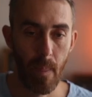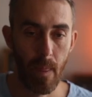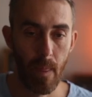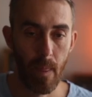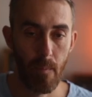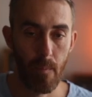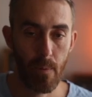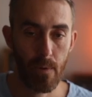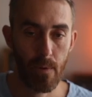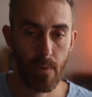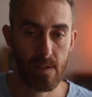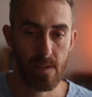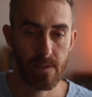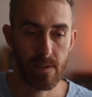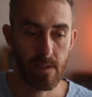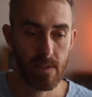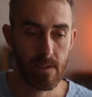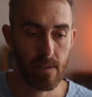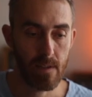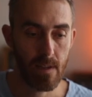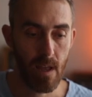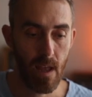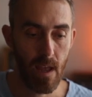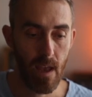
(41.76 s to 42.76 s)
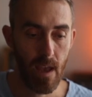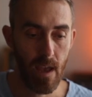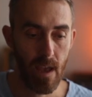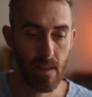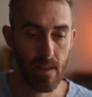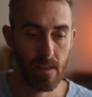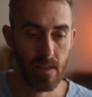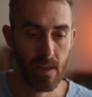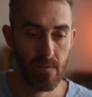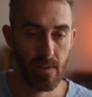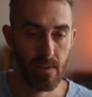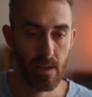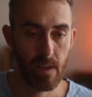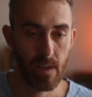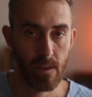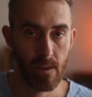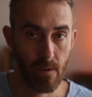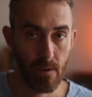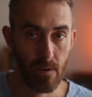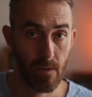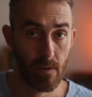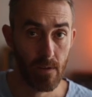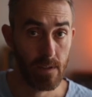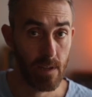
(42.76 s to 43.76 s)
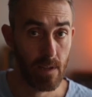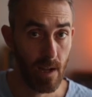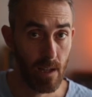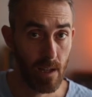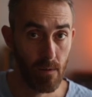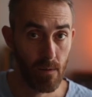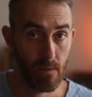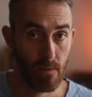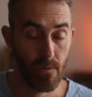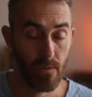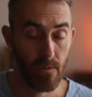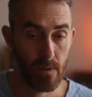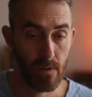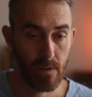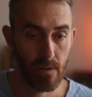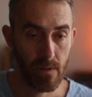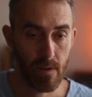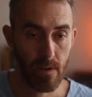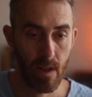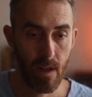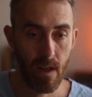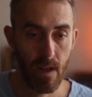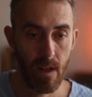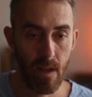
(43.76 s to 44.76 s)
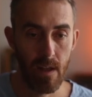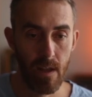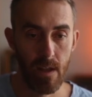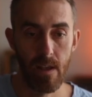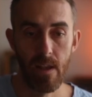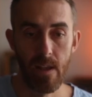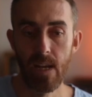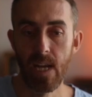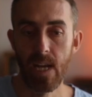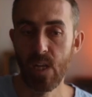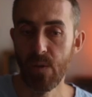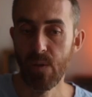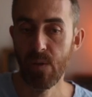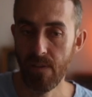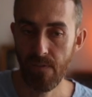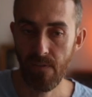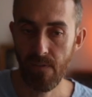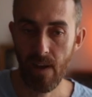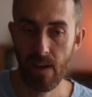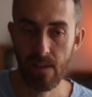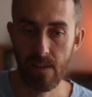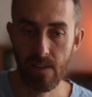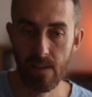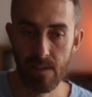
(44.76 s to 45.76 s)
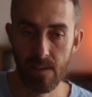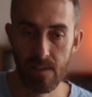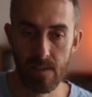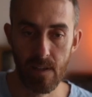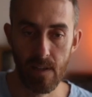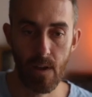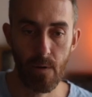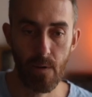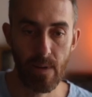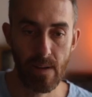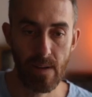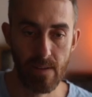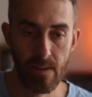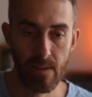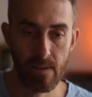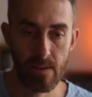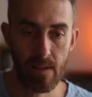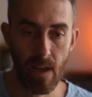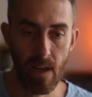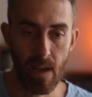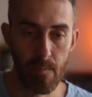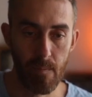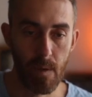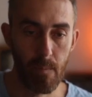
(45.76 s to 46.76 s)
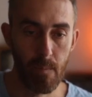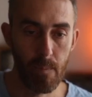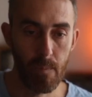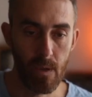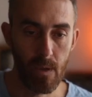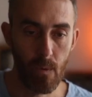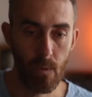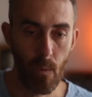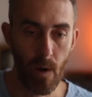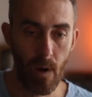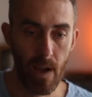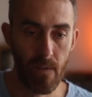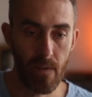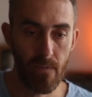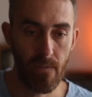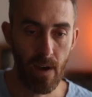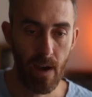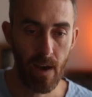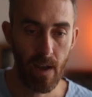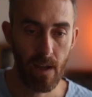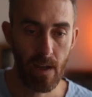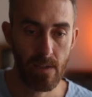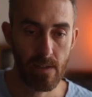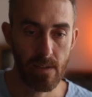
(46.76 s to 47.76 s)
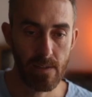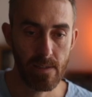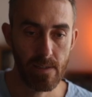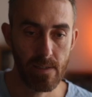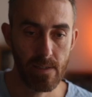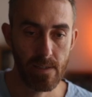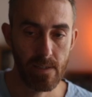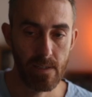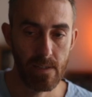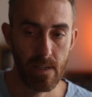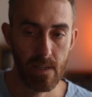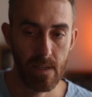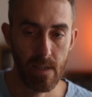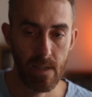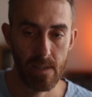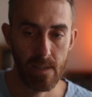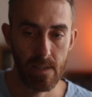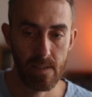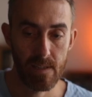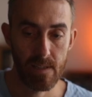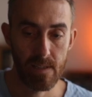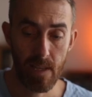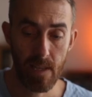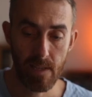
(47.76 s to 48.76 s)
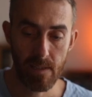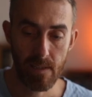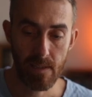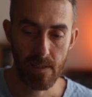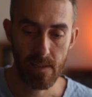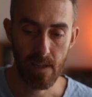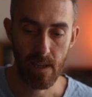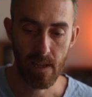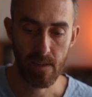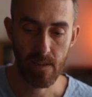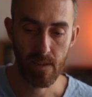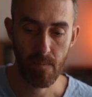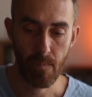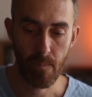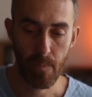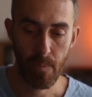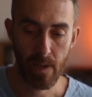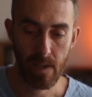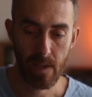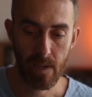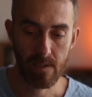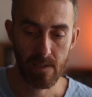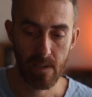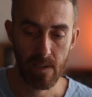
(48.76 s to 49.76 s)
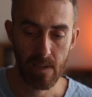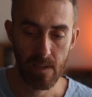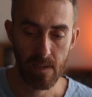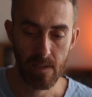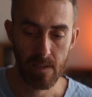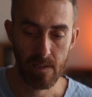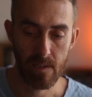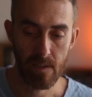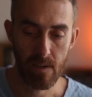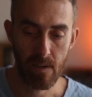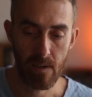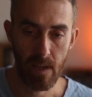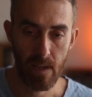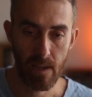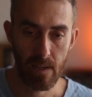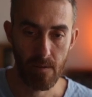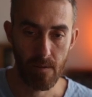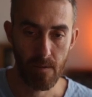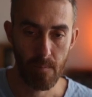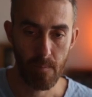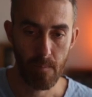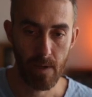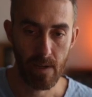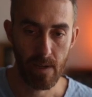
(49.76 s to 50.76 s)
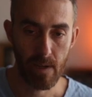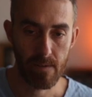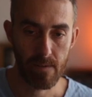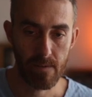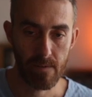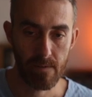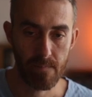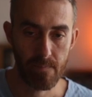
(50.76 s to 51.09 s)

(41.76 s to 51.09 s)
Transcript: Press it and navigate to your download folder. Here you will find this Render Time P Y file. Select it and press the Install Add-on button.